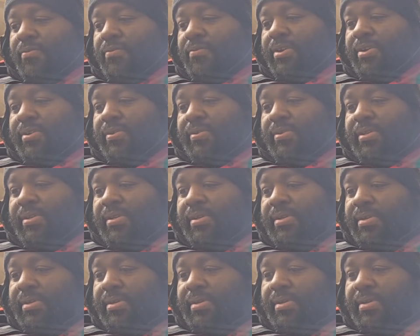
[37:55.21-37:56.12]
reels.
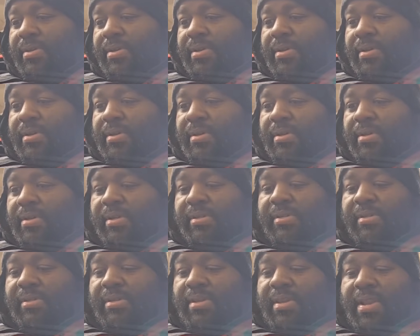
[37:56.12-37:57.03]
This
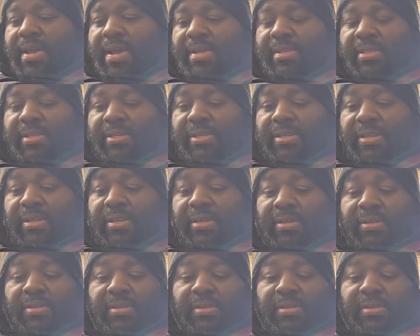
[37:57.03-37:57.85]
is not the Steez.